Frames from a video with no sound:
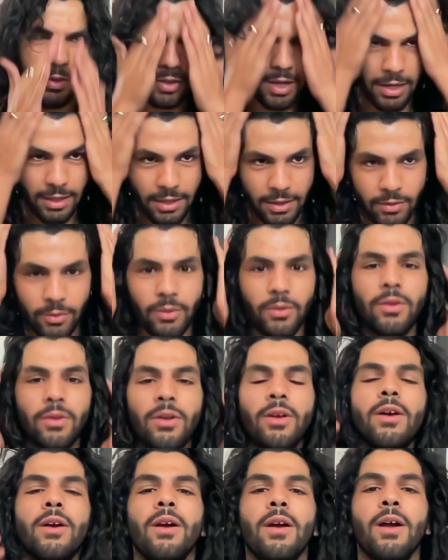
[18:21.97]
I need to
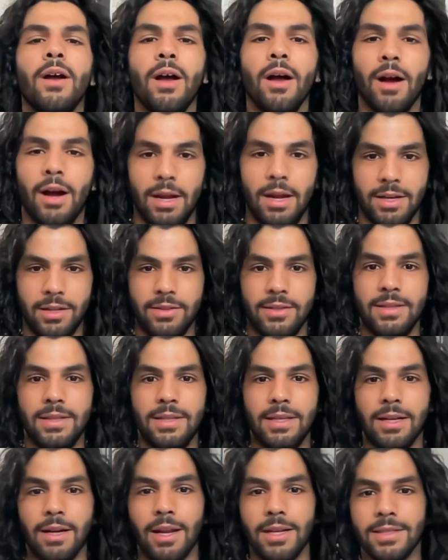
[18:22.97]

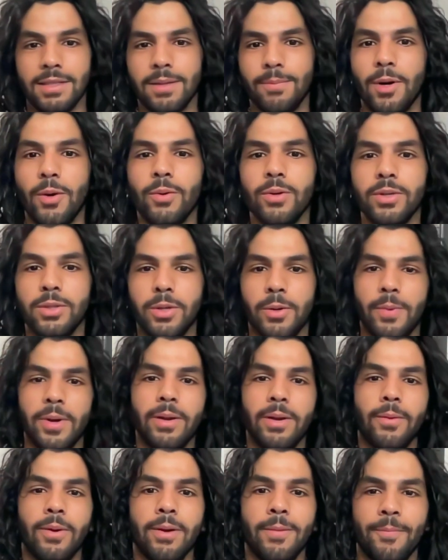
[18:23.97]
decluster my wardrobe
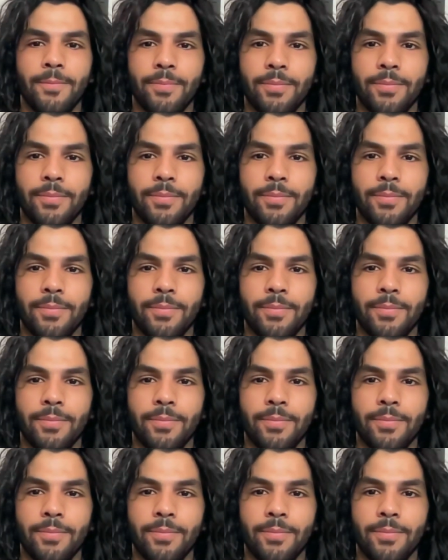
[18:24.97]
anyway.